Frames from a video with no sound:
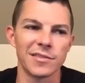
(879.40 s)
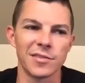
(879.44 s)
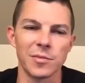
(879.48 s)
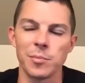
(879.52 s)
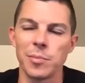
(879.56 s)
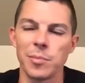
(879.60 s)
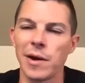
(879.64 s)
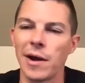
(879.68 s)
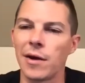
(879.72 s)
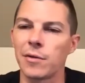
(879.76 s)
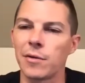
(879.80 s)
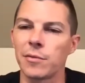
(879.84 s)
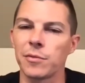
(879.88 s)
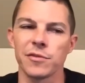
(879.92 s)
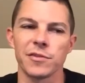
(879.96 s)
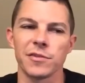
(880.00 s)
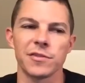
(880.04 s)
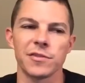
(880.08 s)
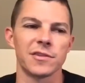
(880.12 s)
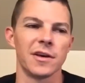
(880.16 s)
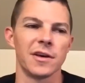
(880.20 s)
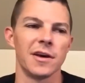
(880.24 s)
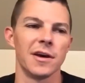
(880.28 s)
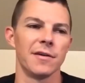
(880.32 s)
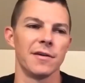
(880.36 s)
some powerful
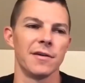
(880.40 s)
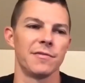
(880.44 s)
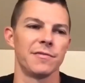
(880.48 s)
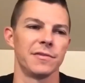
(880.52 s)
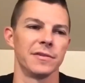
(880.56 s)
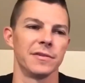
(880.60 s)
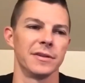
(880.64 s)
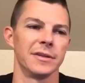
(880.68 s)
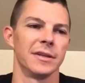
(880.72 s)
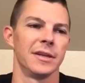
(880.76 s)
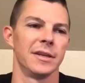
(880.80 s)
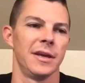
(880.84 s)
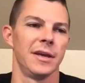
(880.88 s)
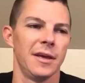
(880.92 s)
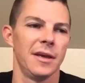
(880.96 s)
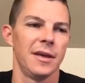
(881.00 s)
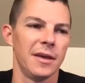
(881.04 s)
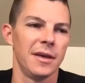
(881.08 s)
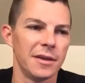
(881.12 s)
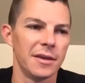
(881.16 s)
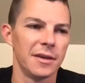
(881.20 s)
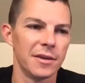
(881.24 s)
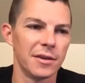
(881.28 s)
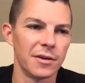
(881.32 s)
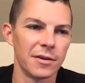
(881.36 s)
stuff, and
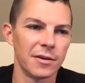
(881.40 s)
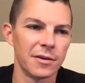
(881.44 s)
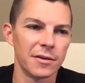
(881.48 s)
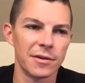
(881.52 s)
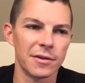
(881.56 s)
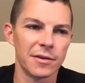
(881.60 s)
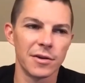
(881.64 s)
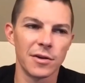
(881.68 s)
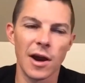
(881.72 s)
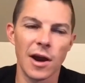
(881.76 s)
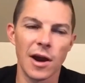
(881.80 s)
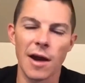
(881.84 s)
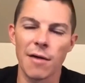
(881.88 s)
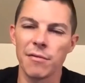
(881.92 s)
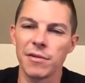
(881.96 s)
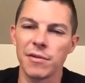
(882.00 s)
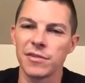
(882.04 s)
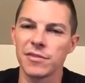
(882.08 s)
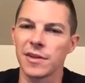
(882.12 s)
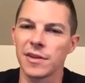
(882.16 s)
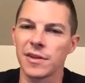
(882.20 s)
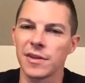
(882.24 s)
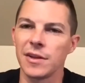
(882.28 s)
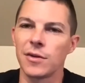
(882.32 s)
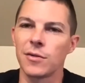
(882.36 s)
you're
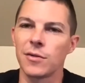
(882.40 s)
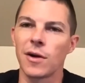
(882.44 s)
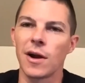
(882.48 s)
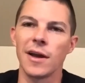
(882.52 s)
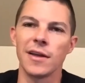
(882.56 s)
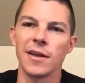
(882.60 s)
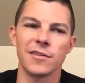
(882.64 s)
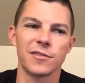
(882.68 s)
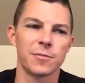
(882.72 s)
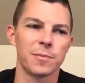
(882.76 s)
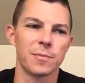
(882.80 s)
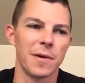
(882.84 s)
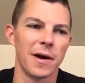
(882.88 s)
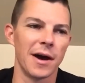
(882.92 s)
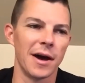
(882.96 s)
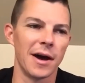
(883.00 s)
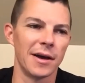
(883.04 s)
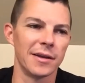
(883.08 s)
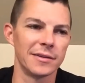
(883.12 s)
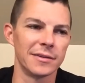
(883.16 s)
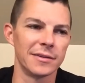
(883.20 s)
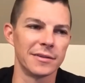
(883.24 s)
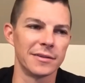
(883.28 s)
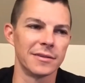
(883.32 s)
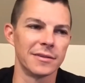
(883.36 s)
obviously in the right spot
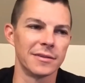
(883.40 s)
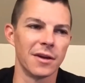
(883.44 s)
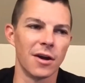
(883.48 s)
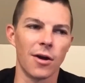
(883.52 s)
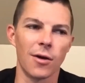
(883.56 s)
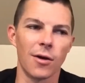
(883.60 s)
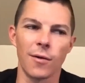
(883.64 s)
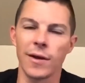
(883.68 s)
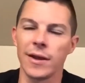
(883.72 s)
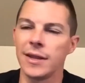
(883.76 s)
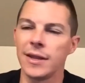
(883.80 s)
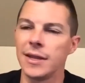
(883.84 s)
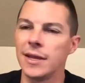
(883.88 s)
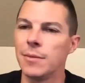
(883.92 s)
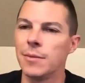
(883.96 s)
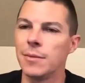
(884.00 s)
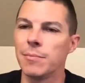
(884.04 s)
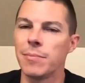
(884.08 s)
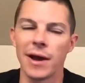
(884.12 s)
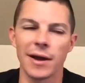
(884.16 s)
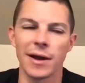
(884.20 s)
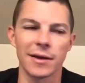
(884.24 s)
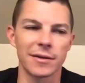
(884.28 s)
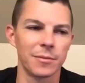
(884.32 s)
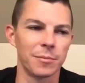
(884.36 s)
and already
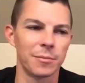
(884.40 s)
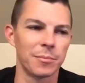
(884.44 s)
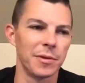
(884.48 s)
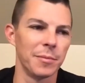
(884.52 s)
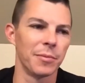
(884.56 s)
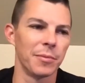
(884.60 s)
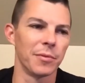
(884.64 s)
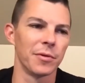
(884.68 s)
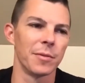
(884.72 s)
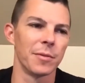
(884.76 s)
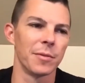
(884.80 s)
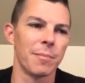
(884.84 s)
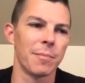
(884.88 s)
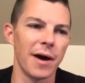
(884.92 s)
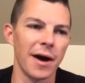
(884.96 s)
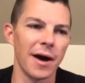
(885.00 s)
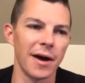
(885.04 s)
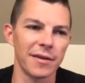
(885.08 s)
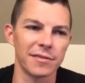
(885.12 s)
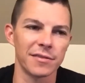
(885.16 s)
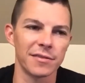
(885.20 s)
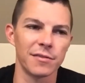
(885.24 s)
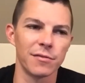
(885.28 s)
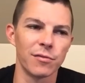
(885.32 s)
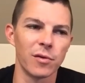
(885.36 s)
impacting people in a
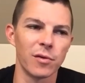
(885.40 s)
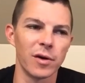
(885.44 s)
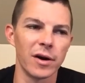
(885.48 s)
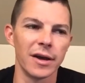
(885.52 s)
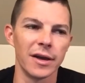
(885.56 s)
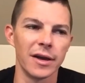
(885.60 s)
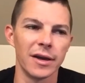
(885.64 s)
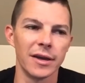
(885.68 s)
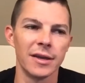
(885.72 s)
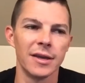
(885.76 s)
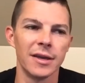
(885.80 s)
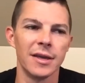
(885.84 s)
positive way.